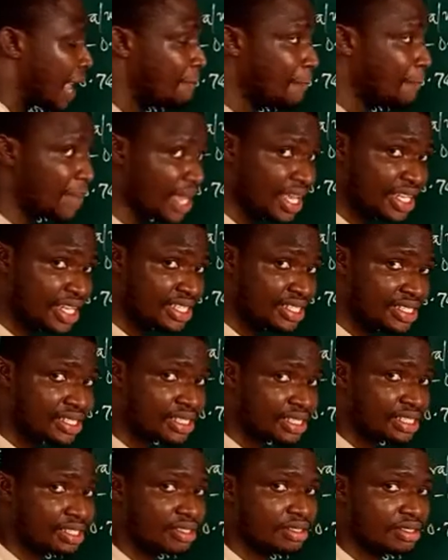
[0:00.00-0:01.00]

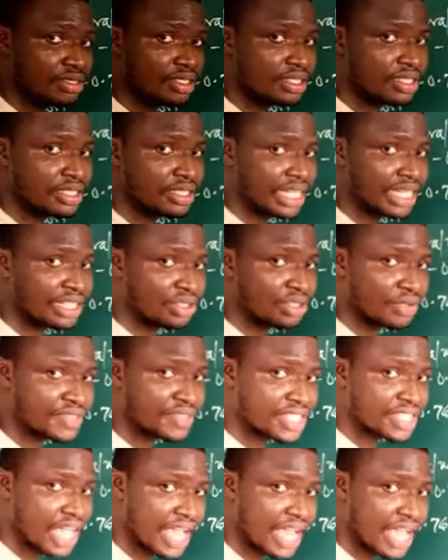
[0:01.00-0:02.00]
meant that of
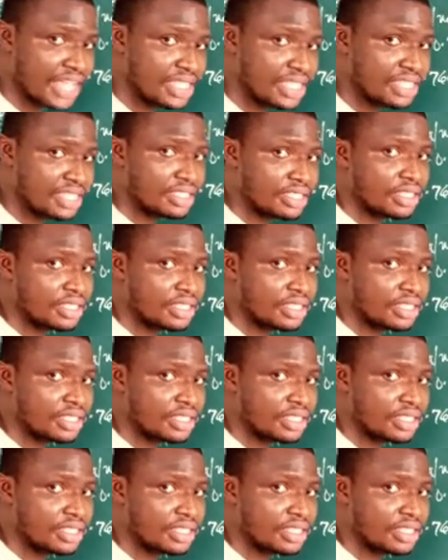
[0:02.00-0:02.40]
sine,